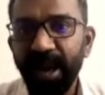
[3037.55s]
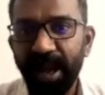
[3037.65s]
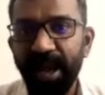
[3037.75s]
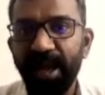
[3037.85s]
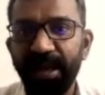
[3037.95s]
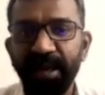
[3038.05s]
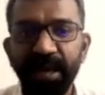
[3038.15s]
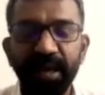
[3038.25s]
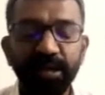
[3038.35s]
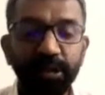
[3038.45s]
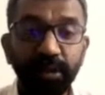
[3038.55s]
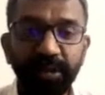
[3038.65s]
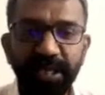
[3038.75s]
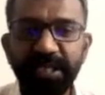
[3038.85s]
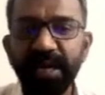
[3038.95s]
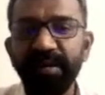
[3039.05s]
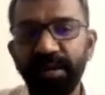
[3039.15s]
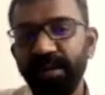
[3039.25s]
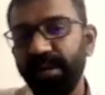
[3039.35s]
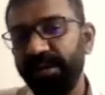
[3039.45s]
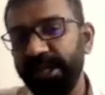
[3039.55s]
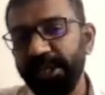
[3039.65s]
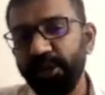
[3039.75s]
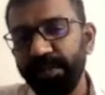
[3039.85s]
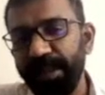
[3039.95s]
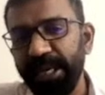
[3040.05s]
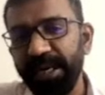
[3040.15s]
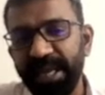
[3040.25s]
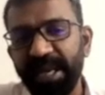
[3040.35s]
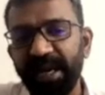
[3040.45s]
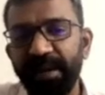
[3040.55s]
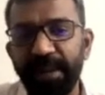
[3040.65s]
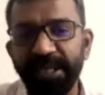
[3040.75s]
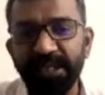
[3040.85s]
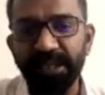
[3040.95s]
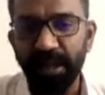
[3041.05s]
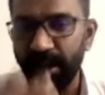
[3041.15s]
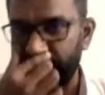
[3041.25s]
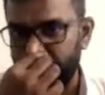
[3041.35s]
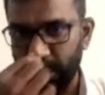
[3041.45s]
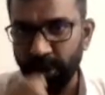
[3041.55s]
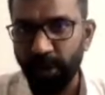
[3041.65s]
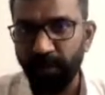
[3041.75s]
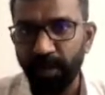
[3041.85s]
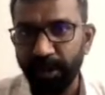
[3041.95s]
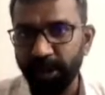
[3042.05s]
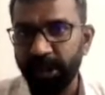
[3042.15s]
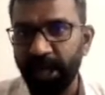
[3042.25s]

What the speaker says: And so these should be taken up as windows of opportunity.